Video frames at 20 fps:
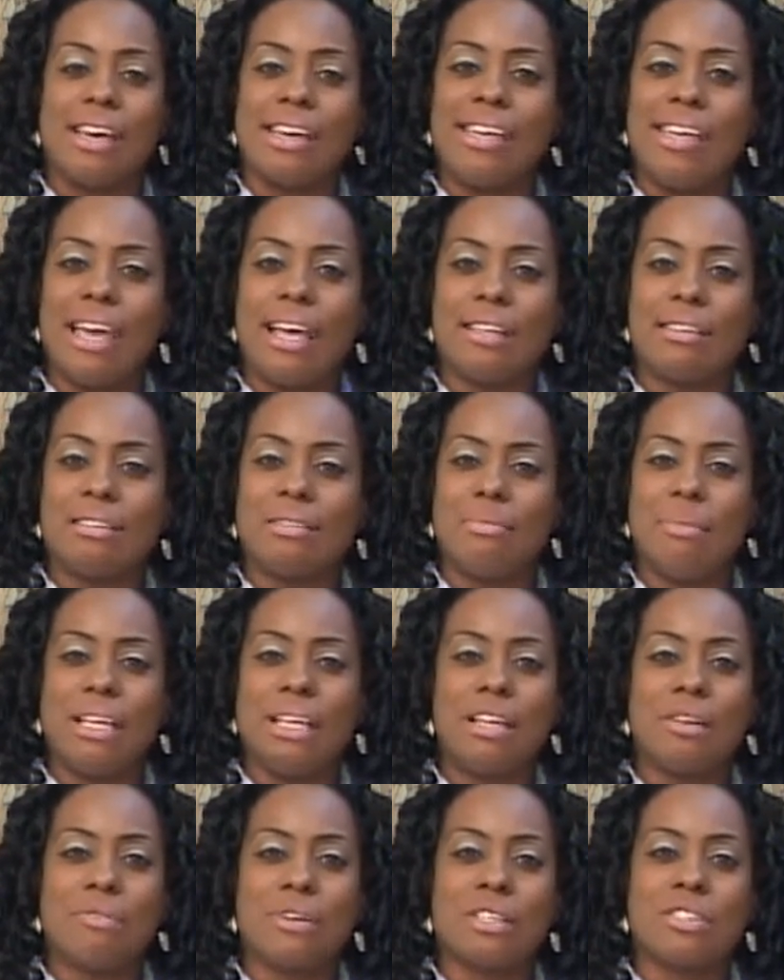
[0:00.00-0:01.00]
yet
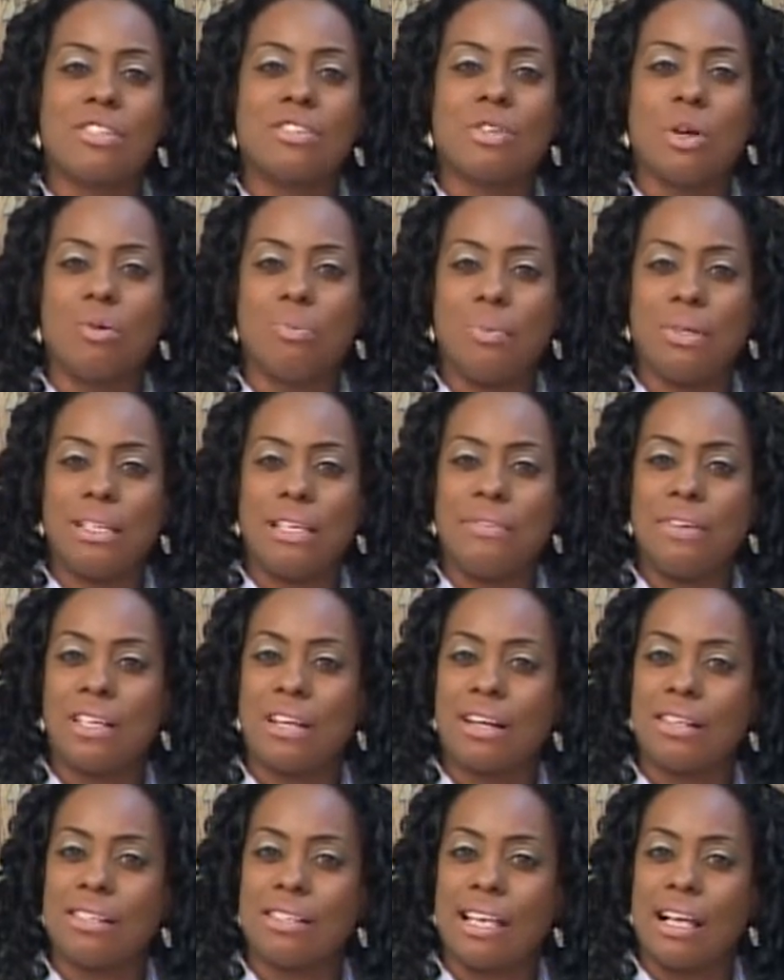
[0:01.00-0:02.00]
many of us don't believe in
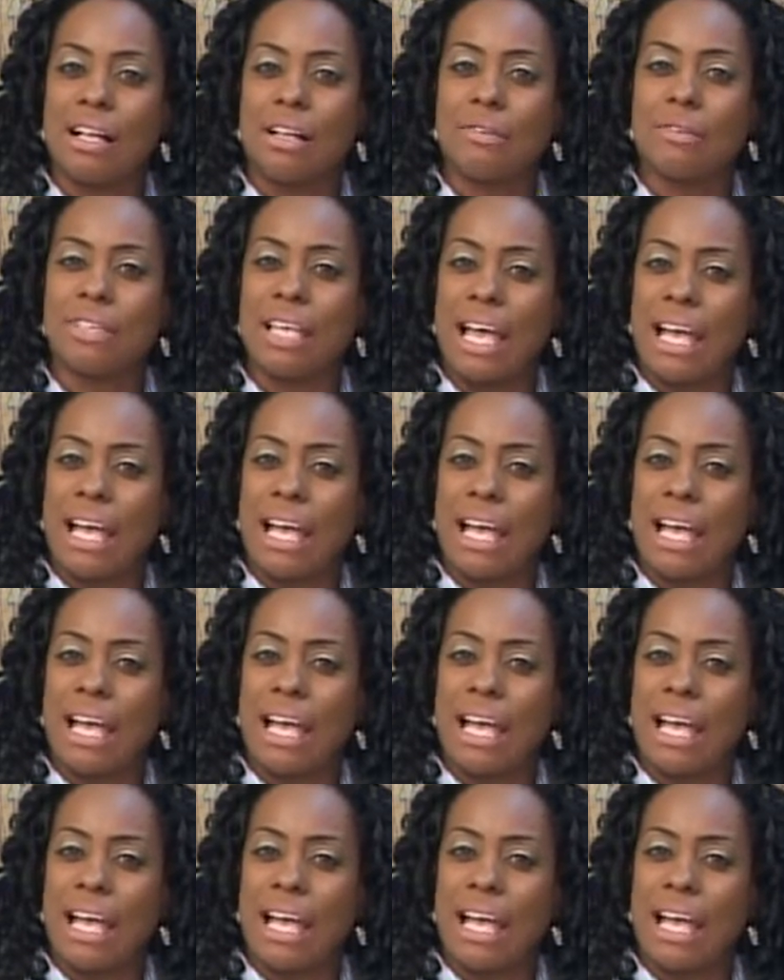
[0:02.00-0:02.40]
ourselves